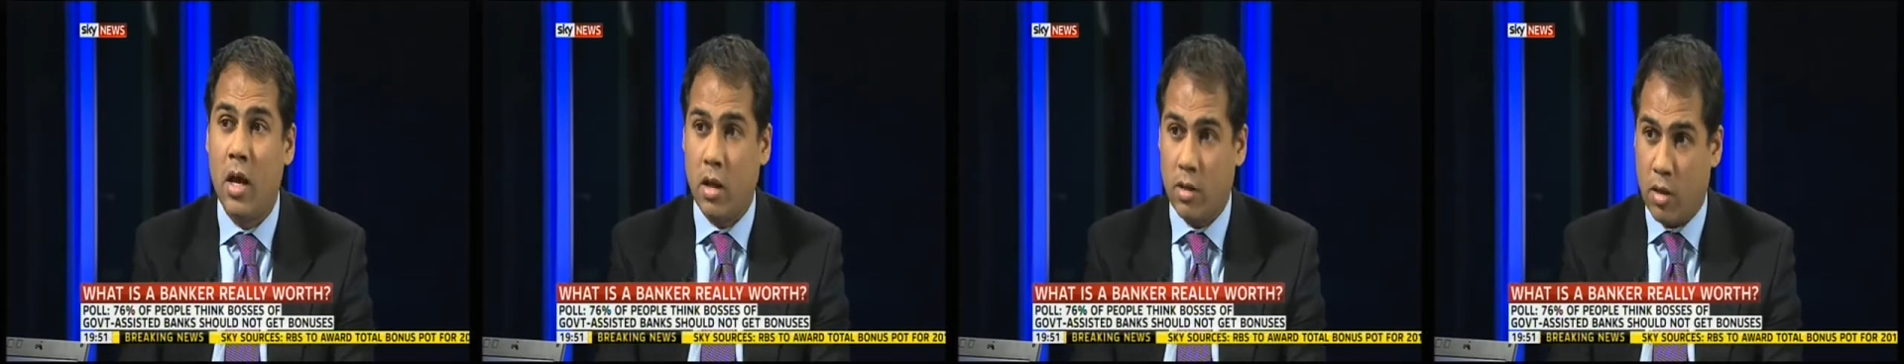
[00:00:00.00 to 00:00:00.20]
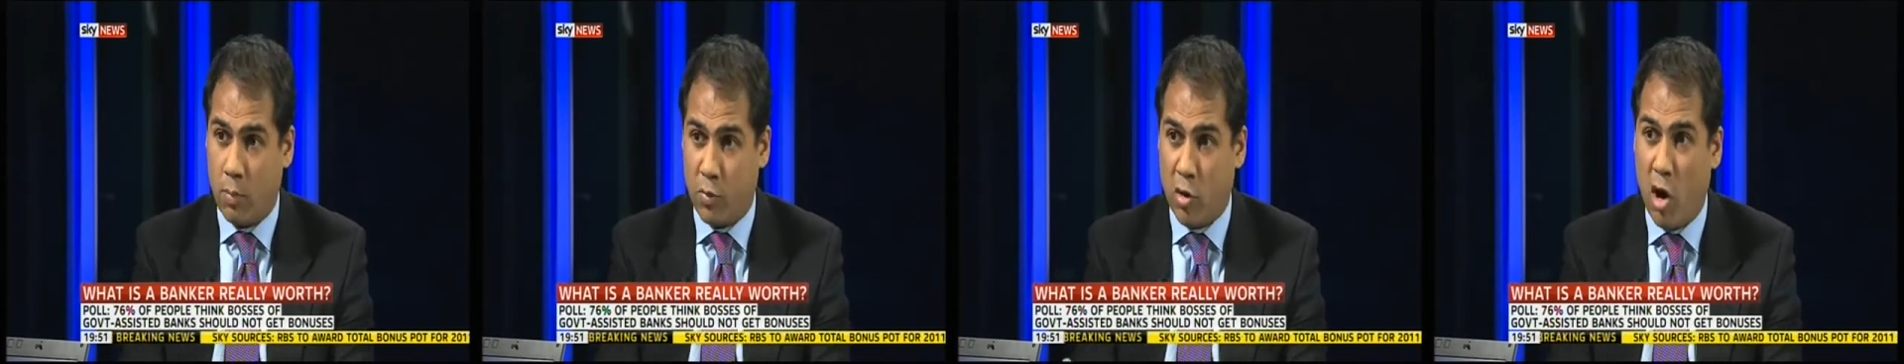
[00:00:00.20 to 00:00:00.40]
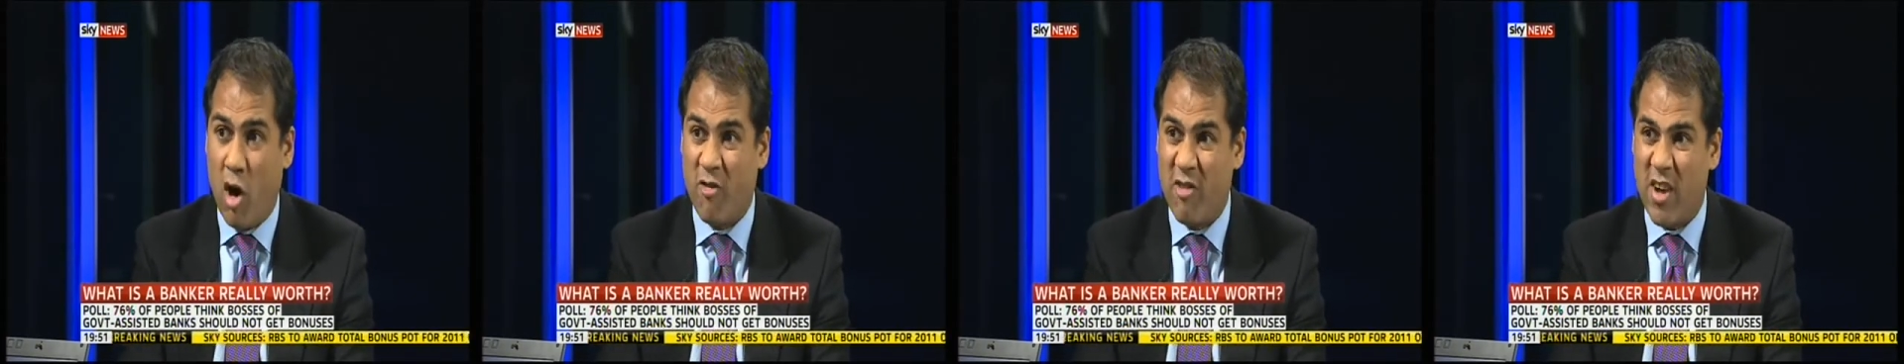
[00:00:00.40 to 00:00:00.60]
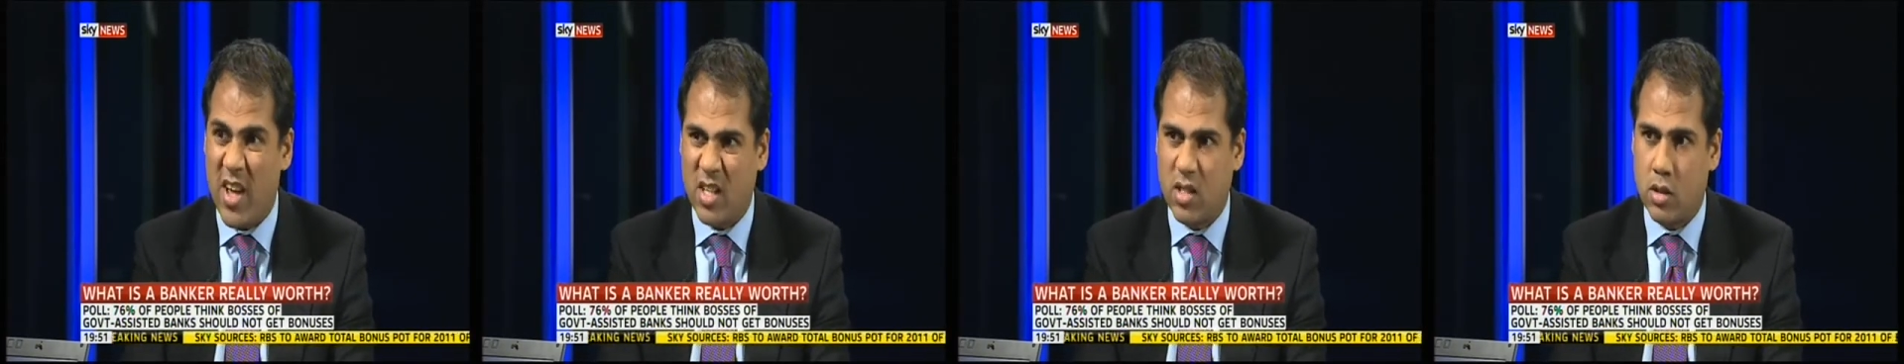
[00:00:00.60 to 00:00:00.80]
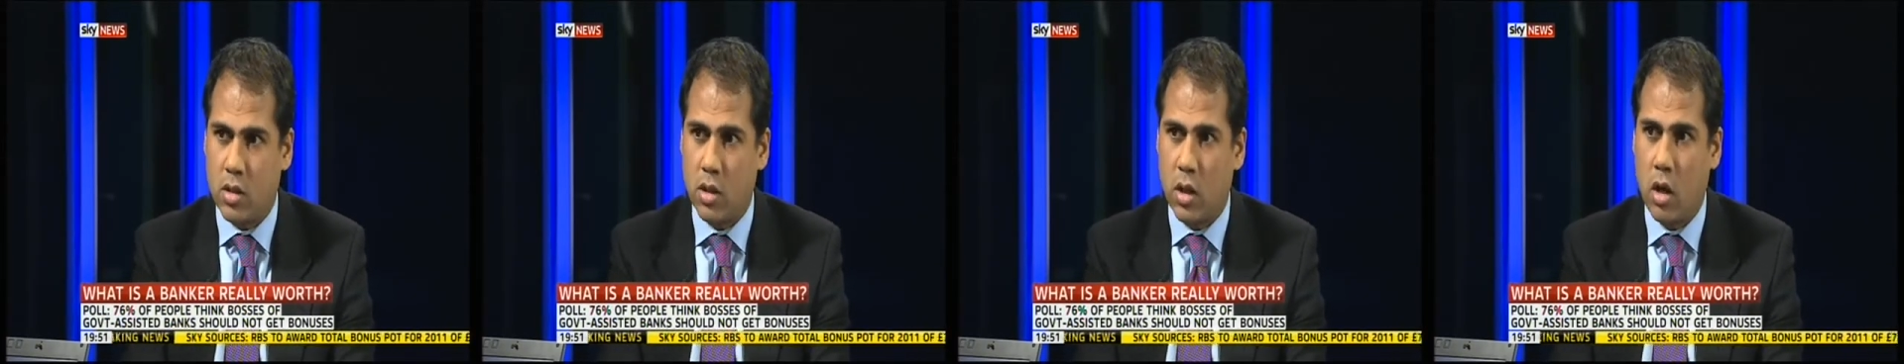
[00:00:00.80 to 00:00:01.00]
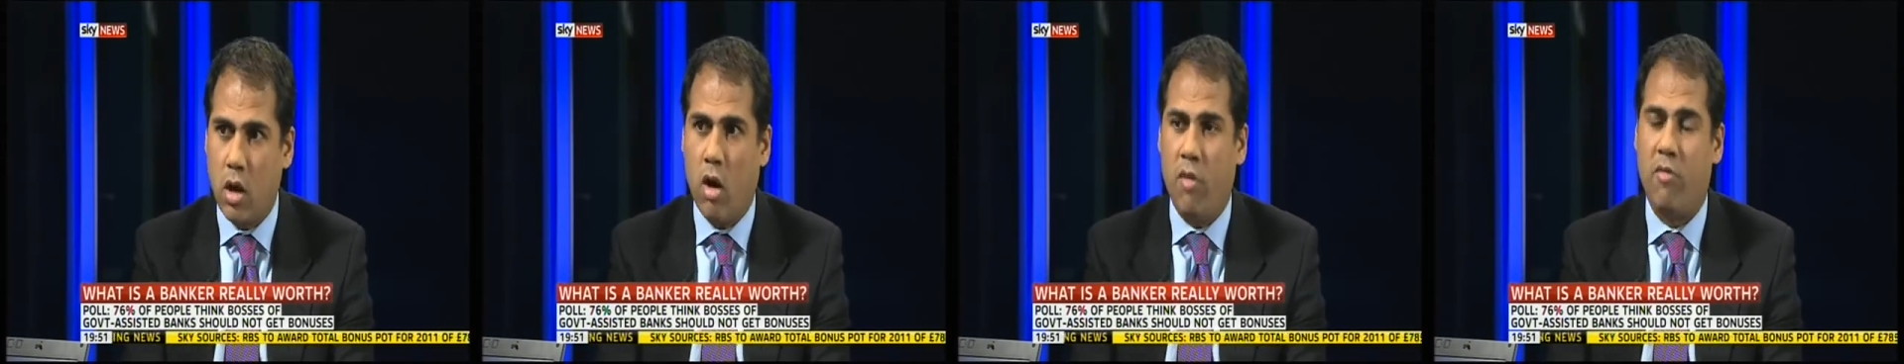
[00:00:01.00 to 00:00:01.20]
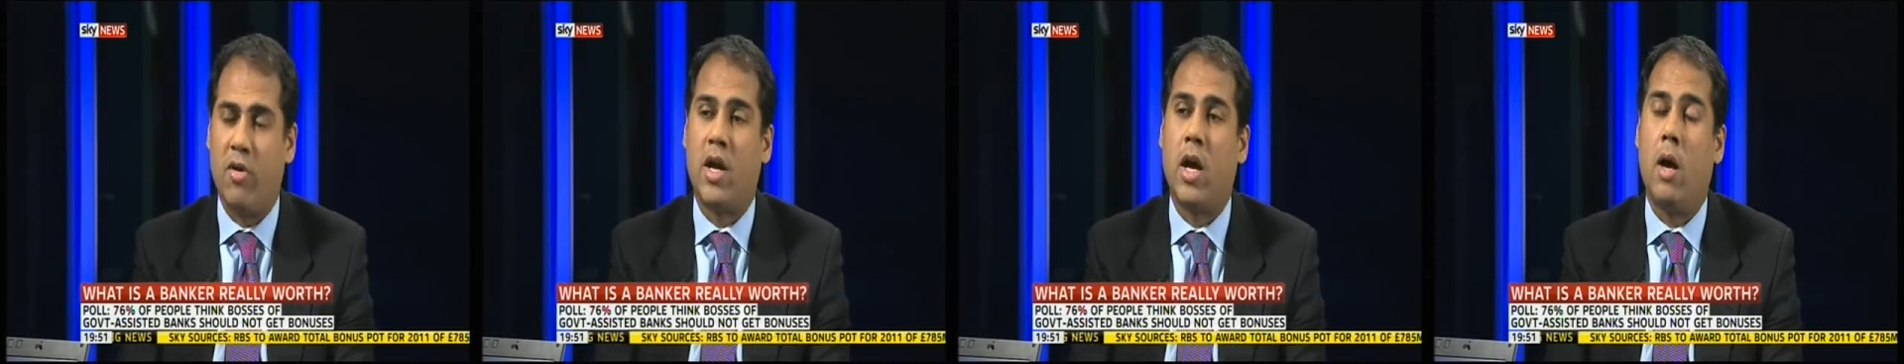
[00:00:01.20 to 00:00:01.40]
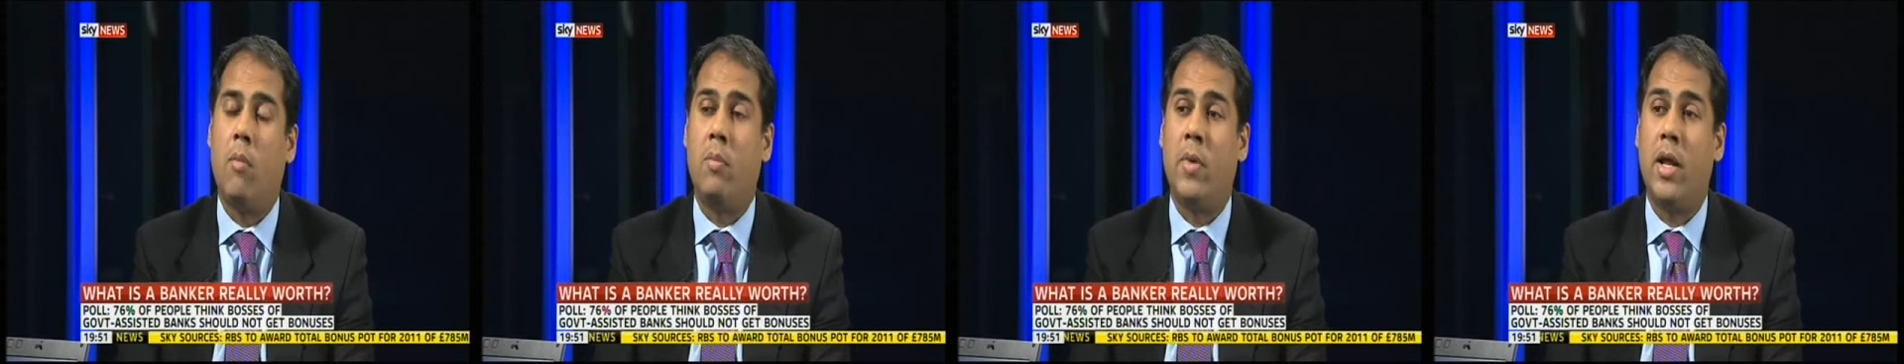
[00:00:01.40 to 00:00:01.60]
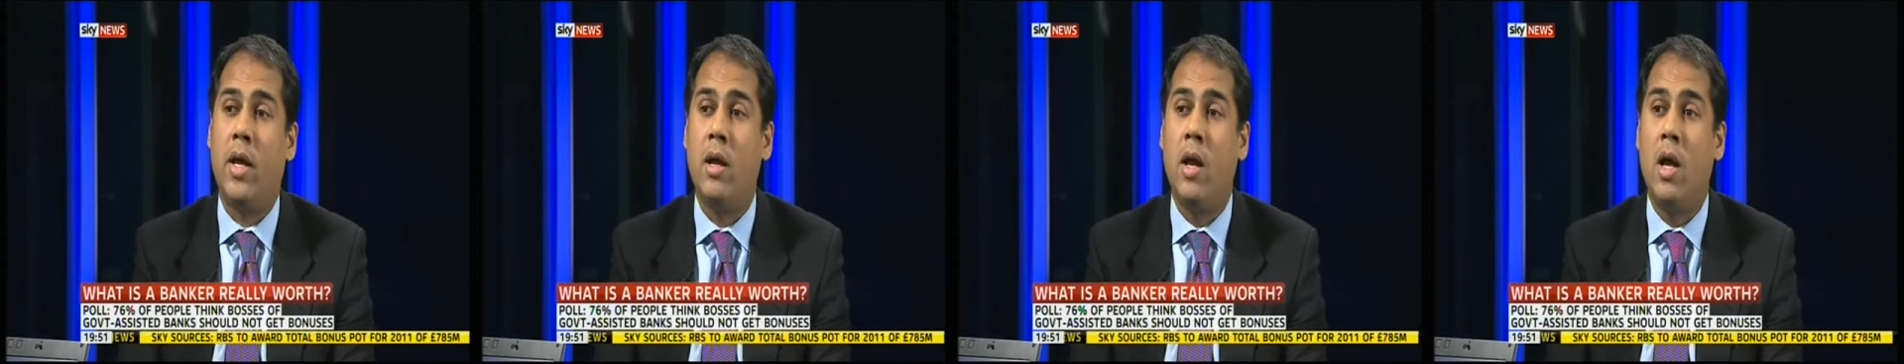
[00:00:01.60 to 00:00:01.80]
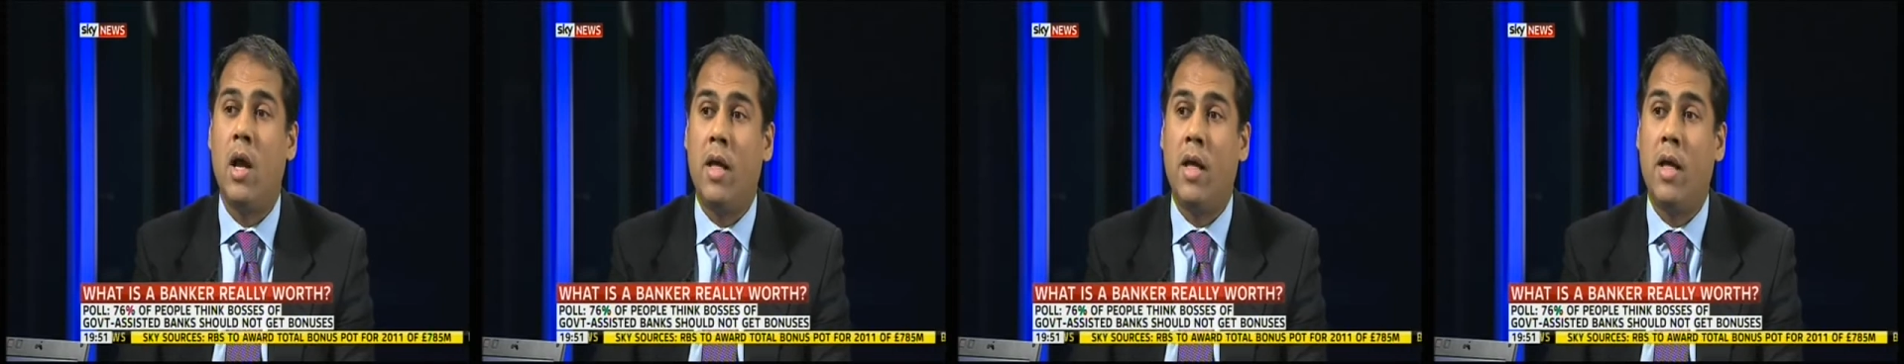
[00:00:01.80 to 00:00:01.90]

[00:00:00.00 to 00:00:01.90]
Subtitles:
the profits of a company,